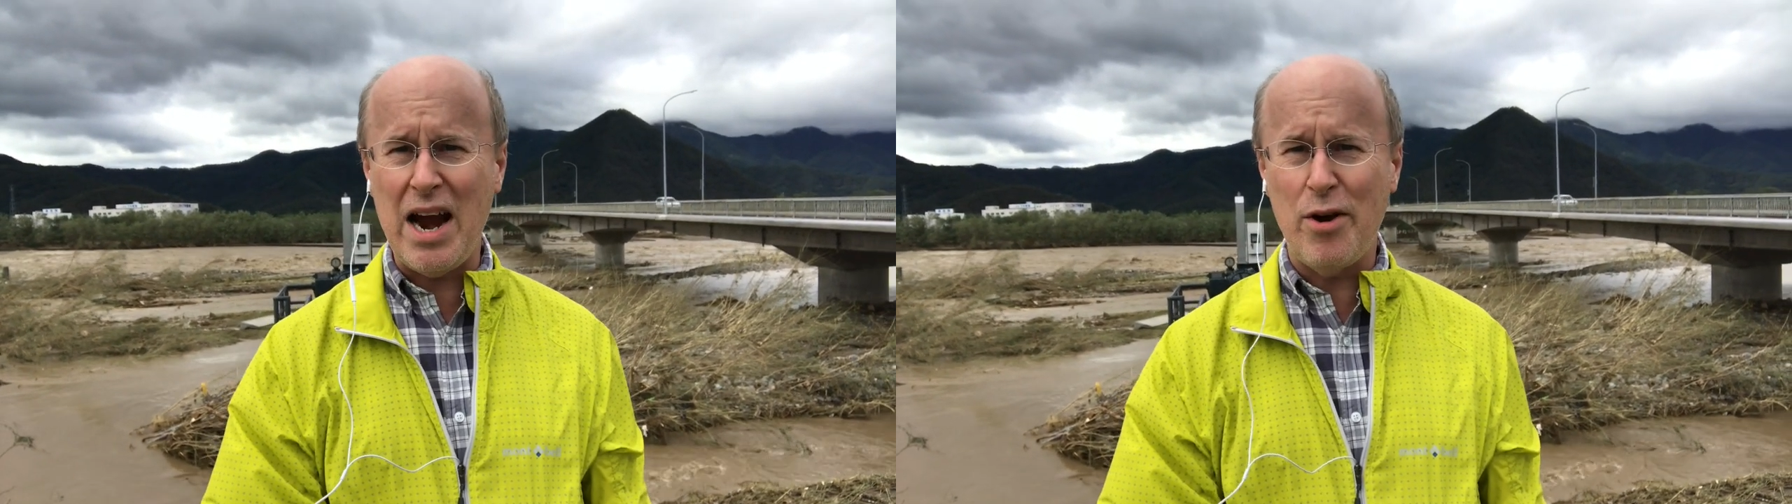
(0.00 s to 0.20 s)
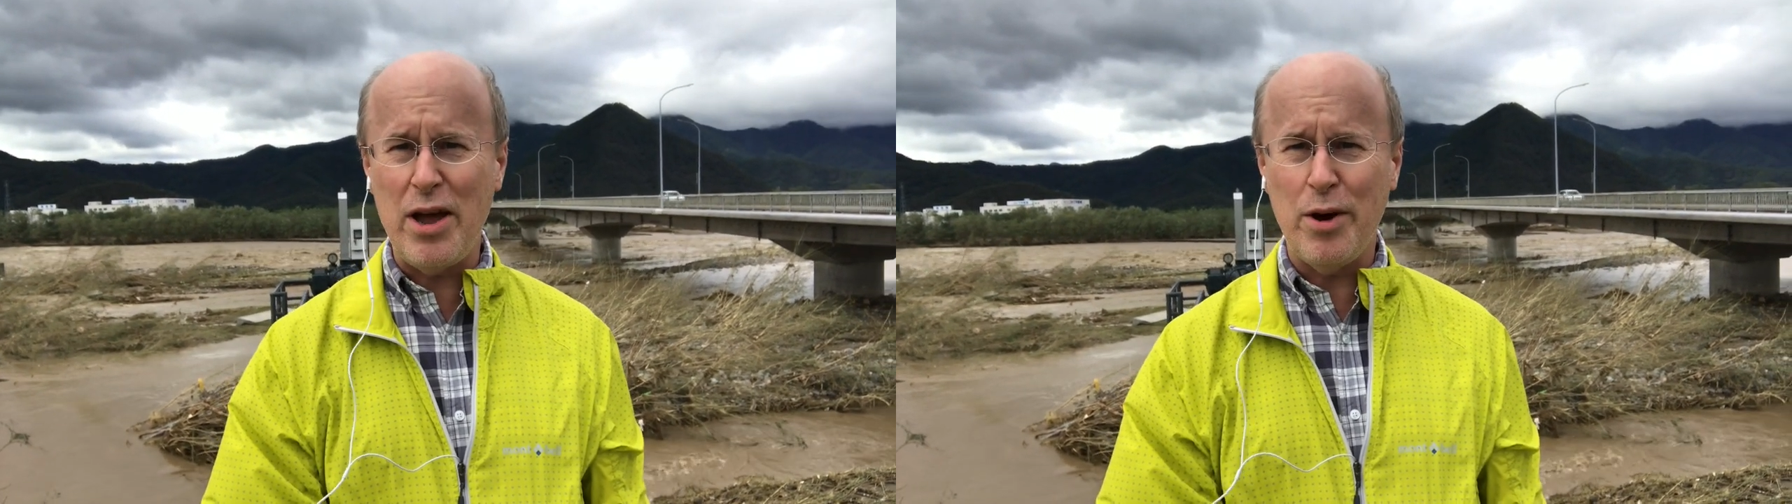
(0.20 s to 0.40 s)

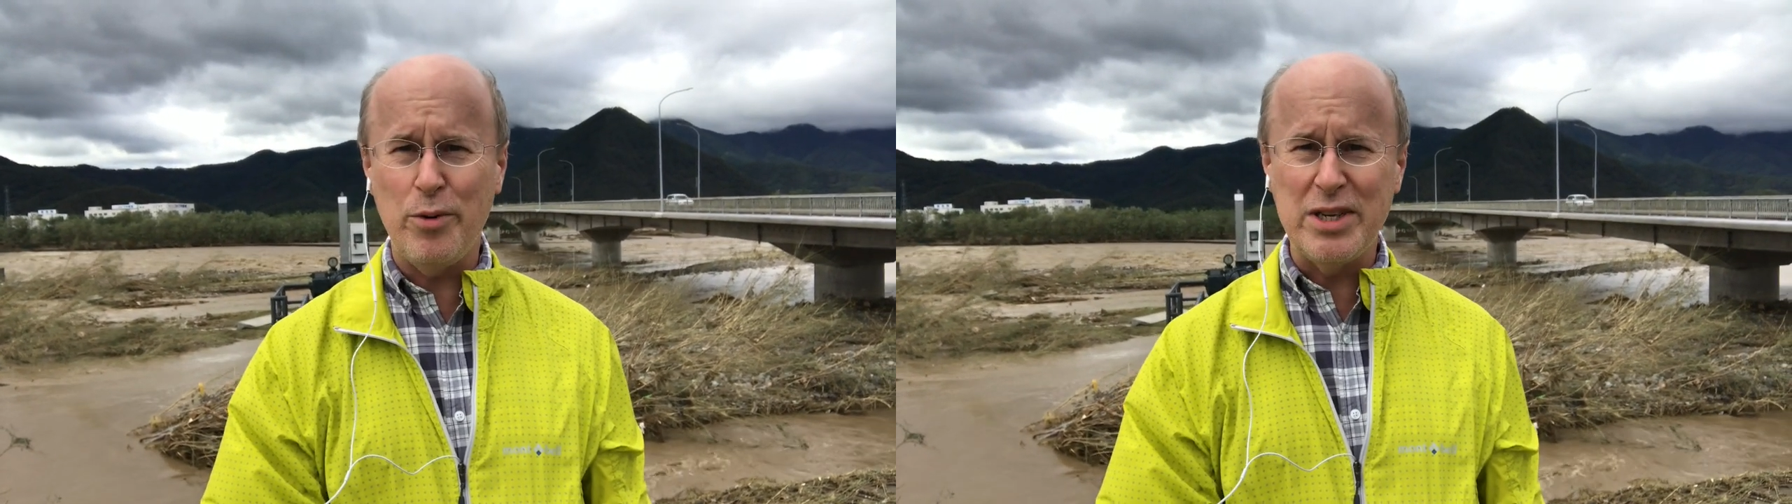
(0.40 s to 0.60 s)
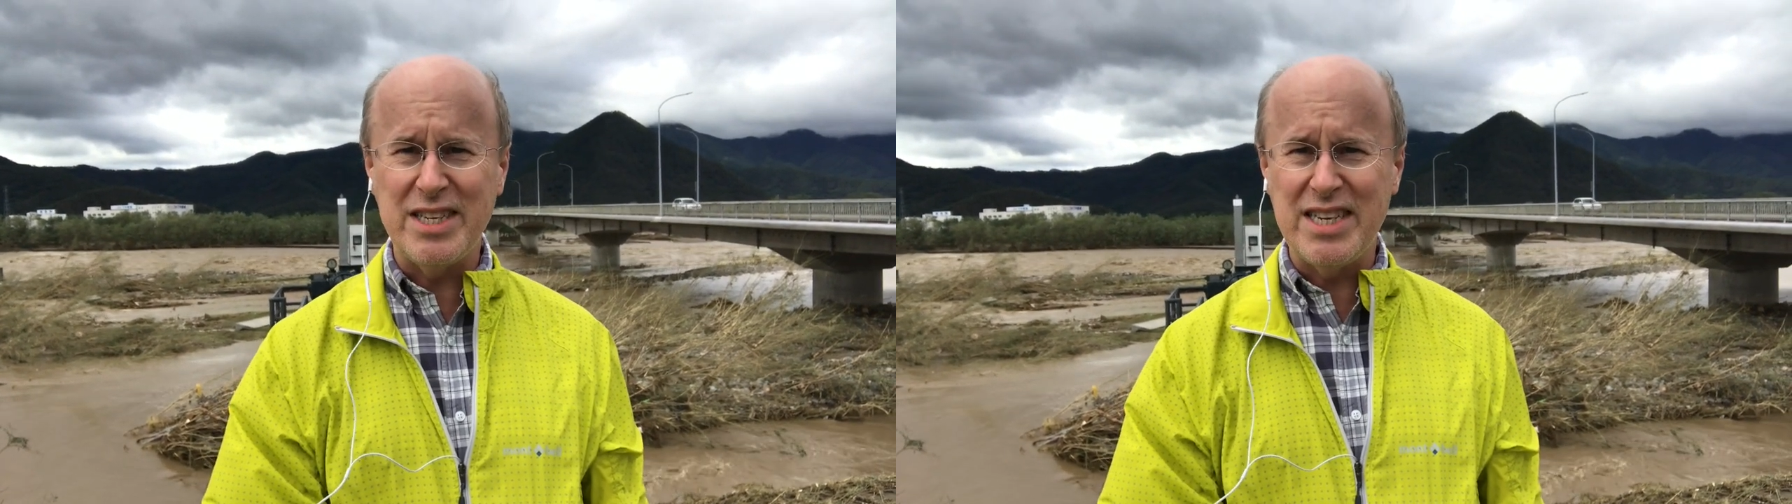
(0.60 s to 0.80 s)
area
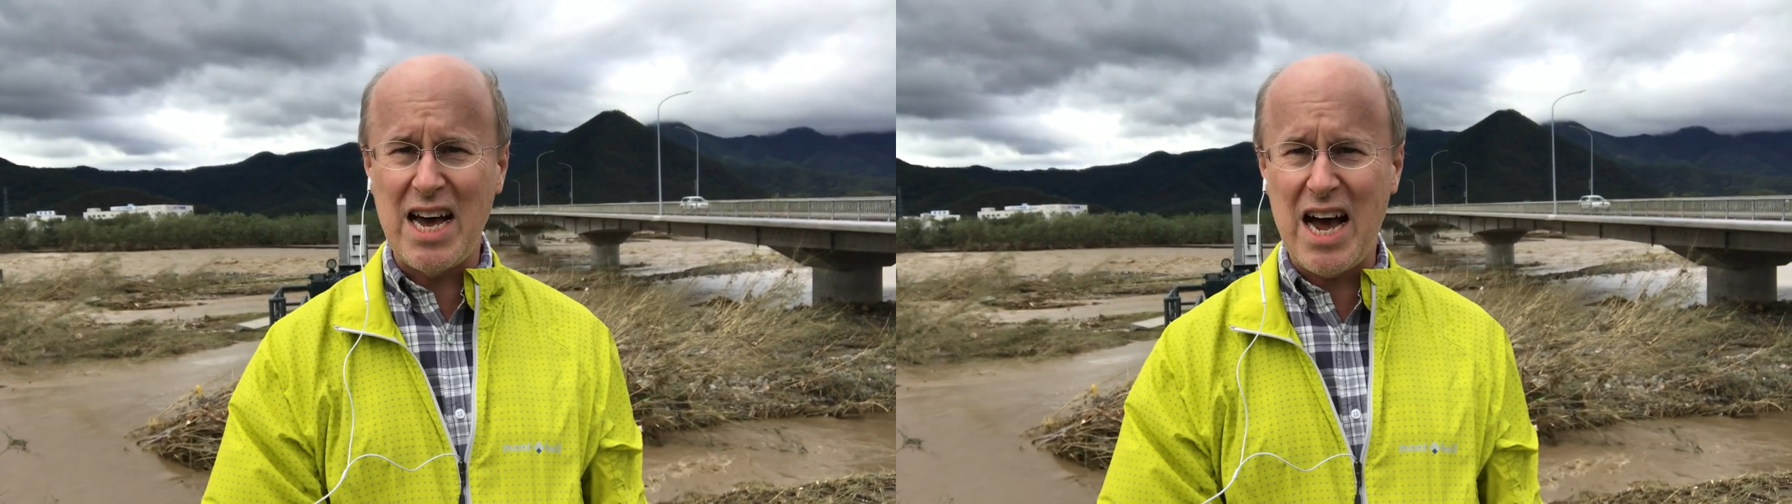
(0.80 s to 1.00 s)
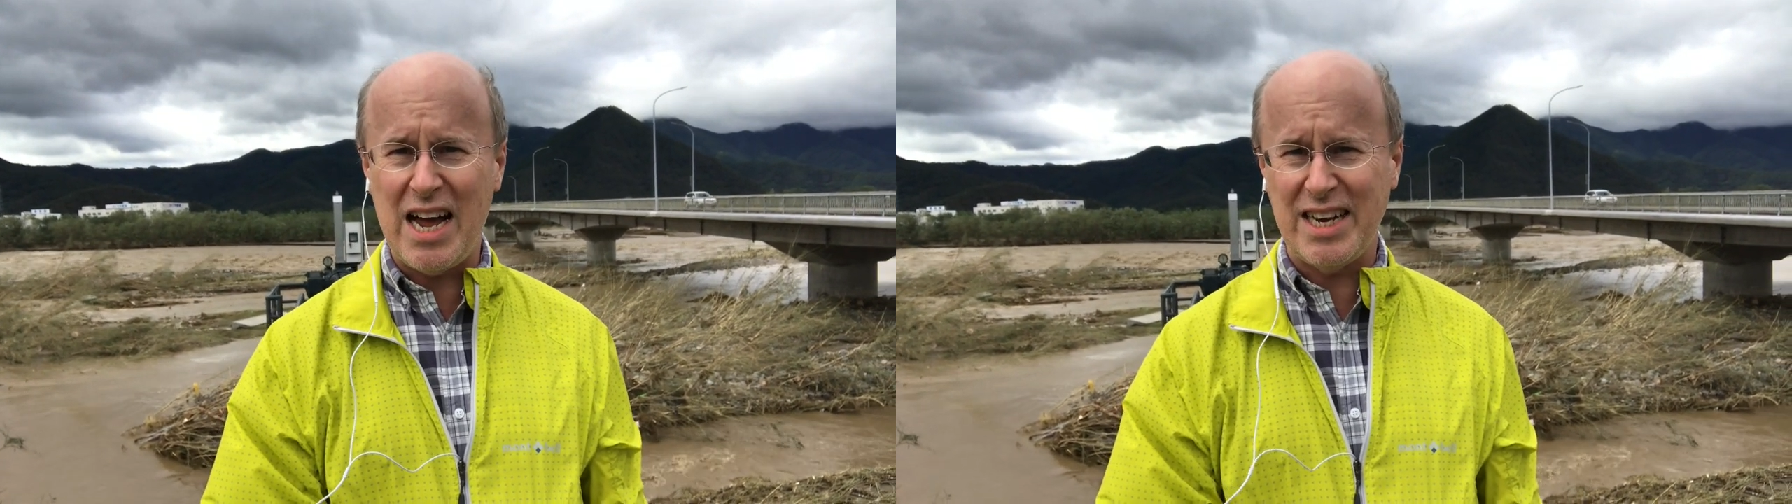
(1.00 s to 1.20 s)
was
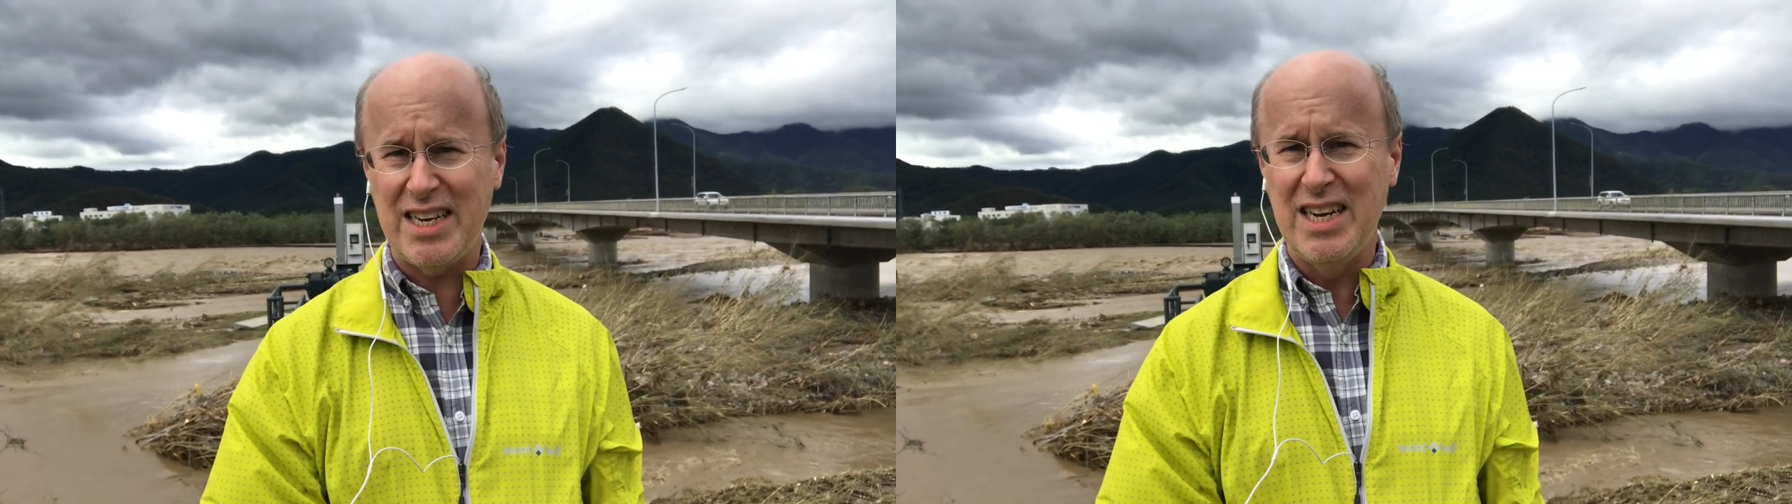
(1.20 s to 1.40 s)
not